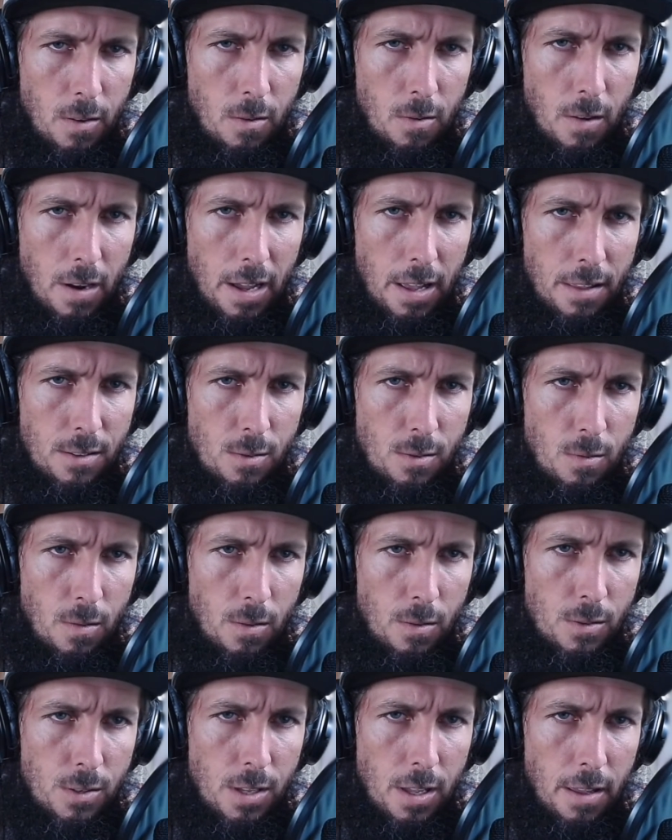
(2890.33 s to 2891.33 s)
grass
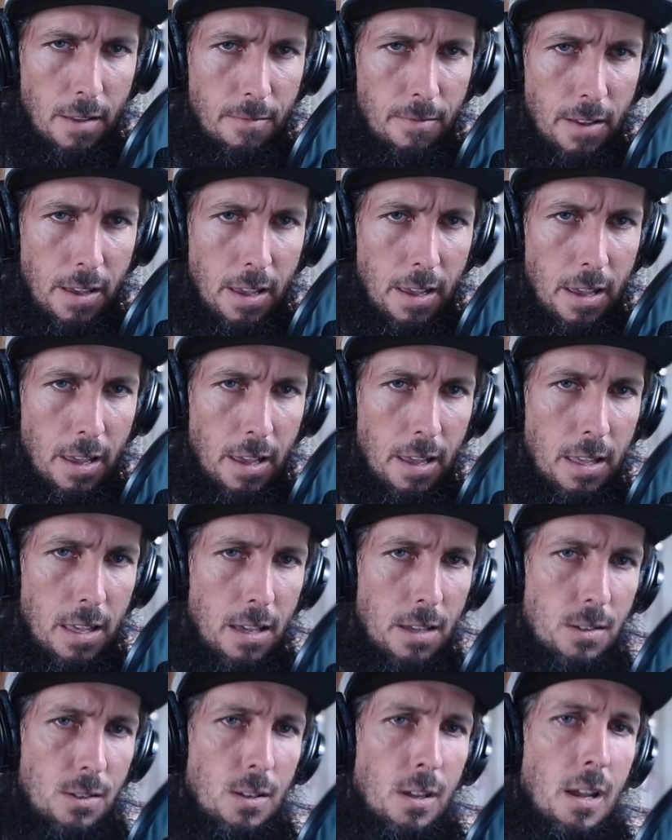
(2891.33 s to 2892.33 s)
growth? FAA,
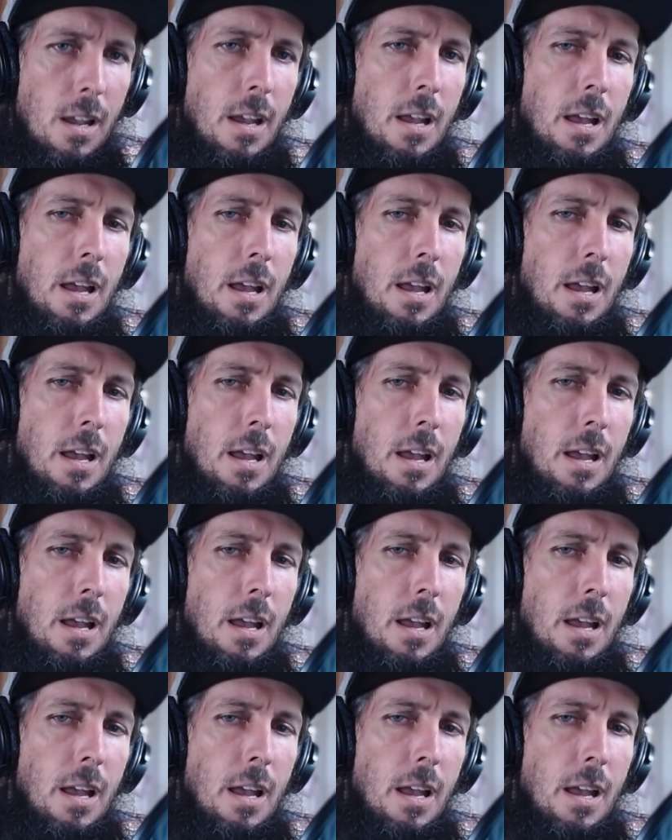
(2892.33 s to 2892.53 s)
yes.